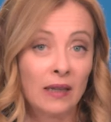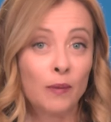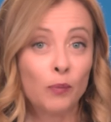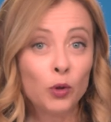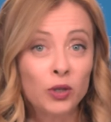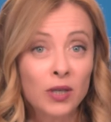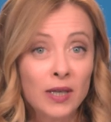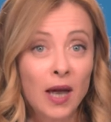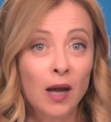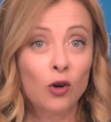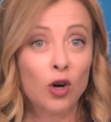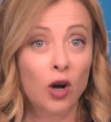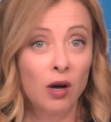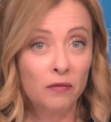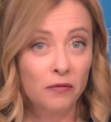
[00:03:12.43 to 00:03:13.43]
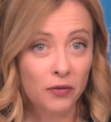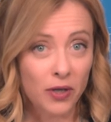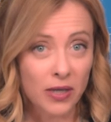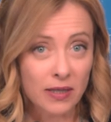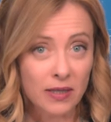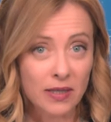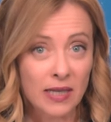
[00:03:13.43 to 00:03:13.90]
The Pontignano
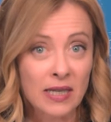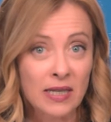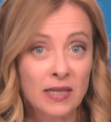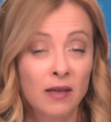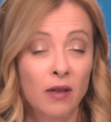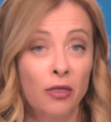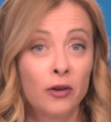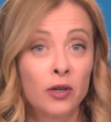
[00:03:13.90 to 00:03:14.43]
Conference is